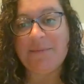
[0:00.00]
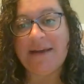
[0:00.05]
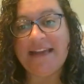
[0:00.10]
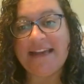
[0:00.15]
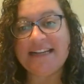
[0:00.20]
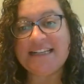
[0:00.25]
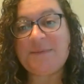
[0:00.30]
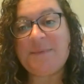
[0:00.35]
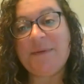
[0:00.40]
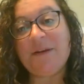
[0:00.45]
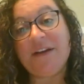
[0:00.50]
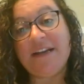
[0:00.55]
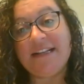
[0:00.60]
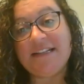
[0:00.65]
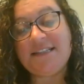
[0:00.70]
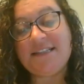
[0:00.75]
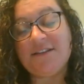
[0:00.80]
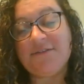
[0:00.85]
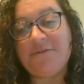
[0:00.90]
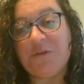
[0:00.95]
I
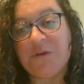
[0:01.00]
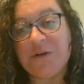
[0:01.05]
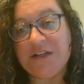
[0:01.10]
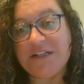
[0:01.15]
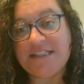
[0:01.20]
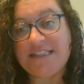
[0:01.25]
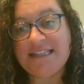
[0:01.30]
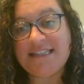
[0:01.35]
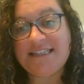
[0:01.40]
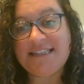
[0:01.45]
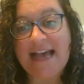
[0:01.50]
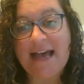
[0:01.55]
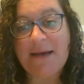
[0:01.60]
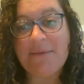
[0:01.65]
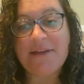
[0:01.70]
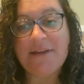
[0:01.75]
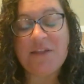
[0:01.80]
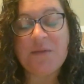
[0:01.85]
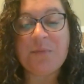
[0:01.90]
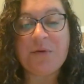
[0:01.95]
experienced a forced
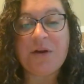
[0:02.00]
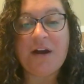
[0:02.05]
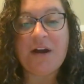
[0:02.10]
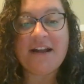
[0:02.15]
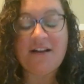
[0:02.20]
Sabbath brought